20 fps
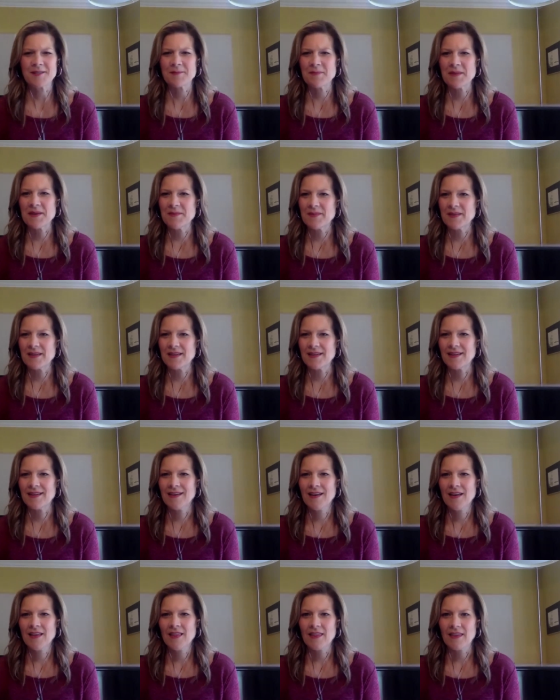to maybe
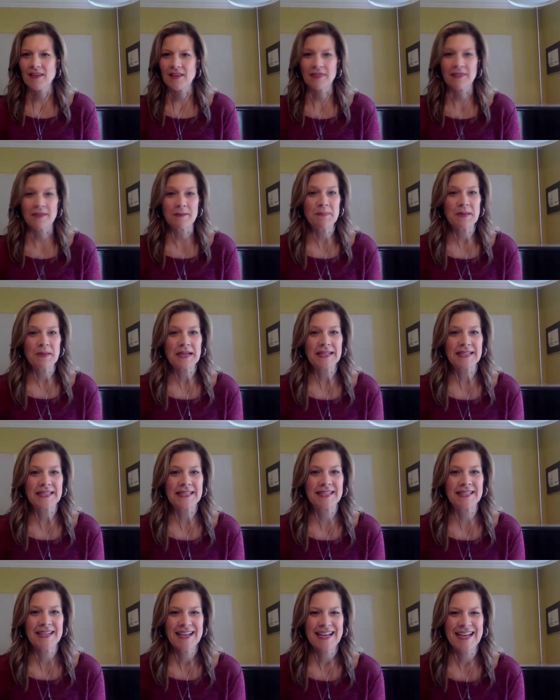the Olympics.